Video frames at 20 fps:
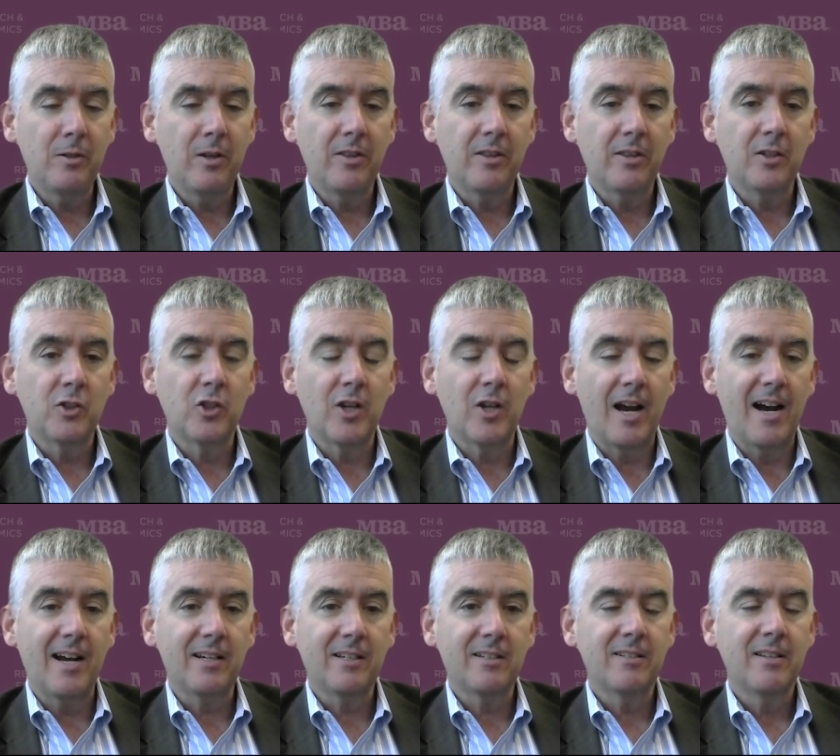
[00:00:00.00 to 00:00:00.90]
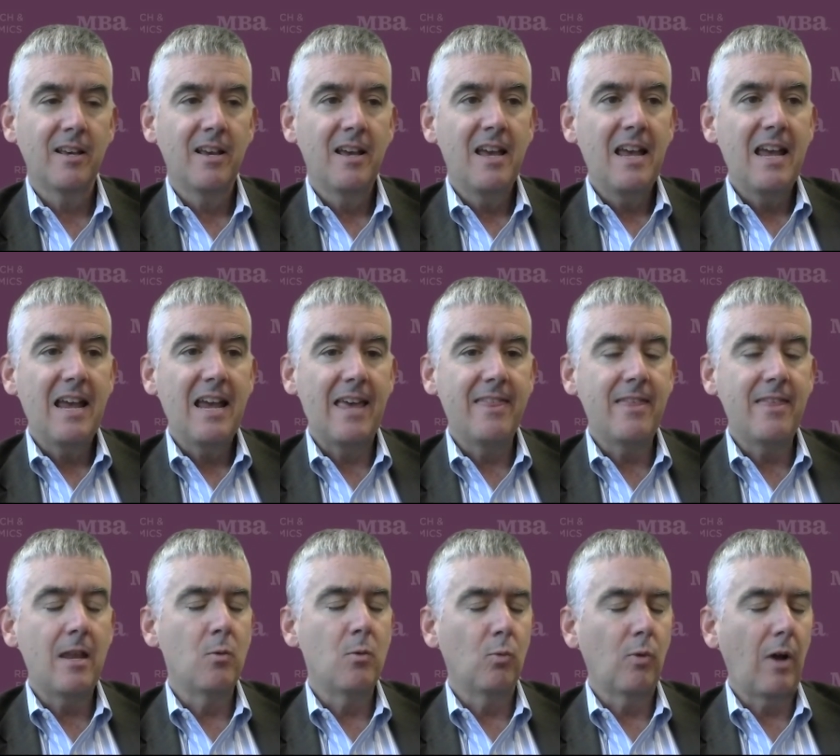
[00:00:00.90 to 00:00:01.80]
of the shocks. And
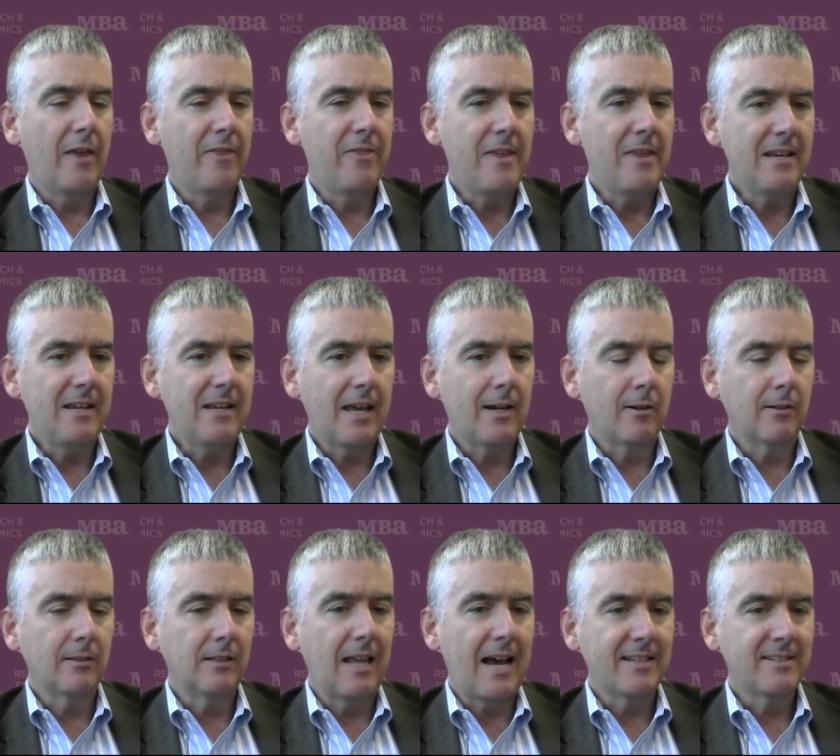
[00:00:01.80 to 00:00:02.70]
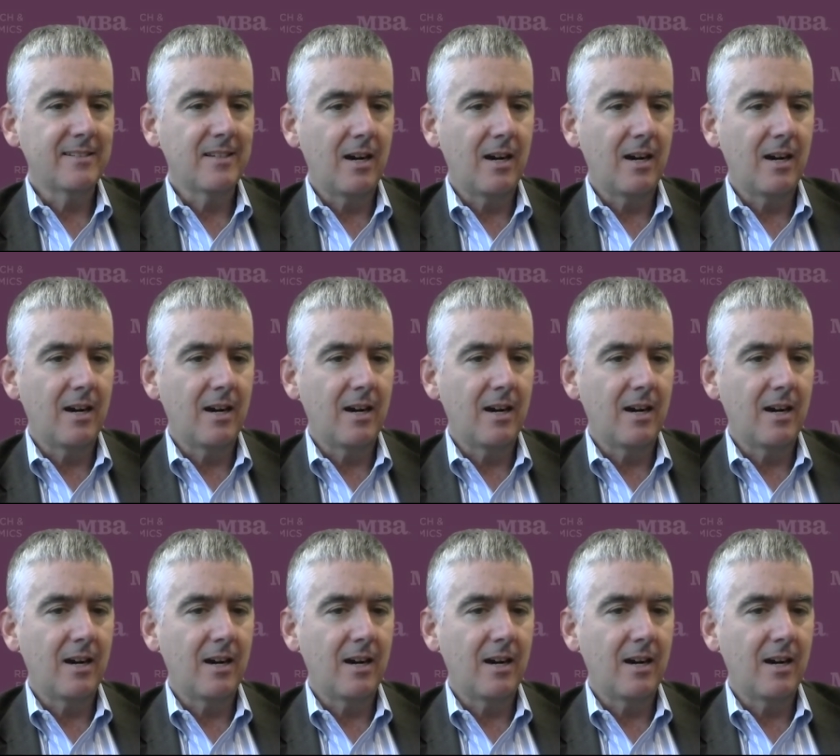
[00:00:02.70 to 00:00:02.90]
then I think in our last